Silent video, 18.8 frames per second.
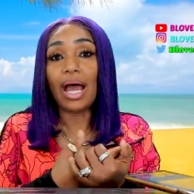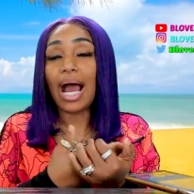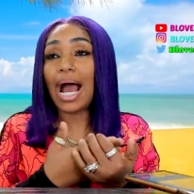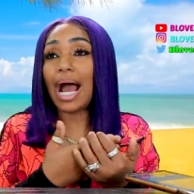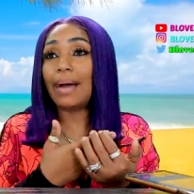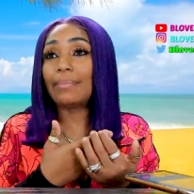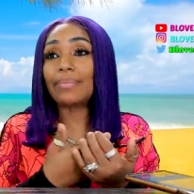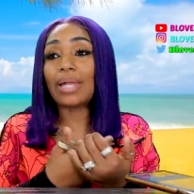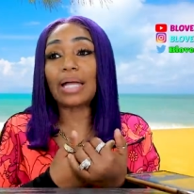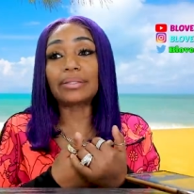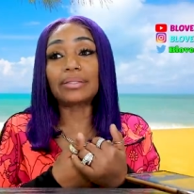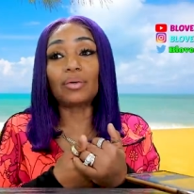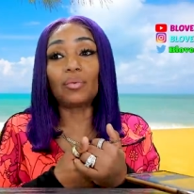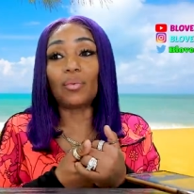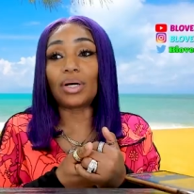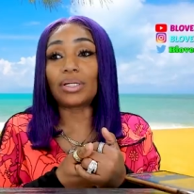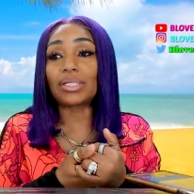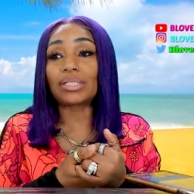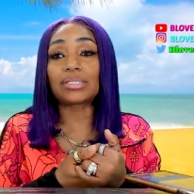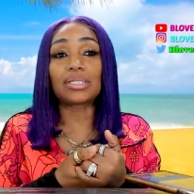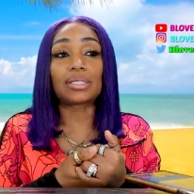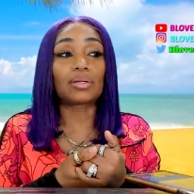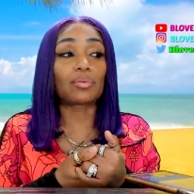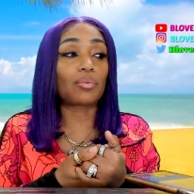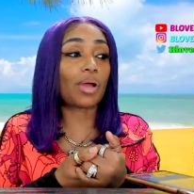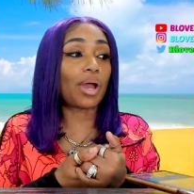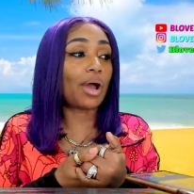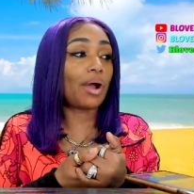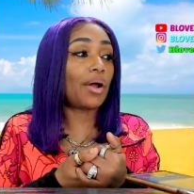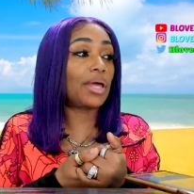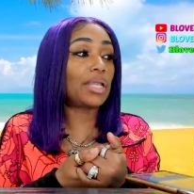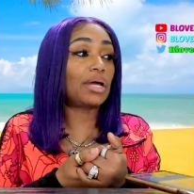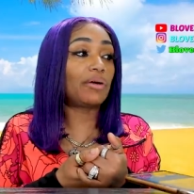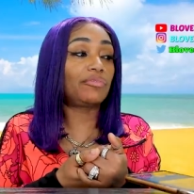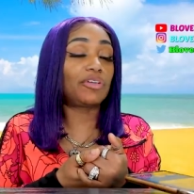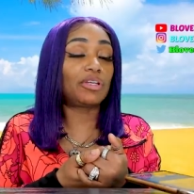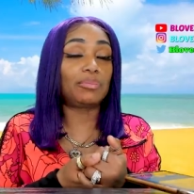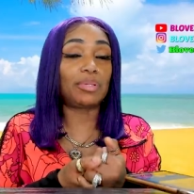i'm not the one to sit around and
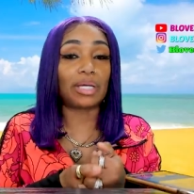i'm gonna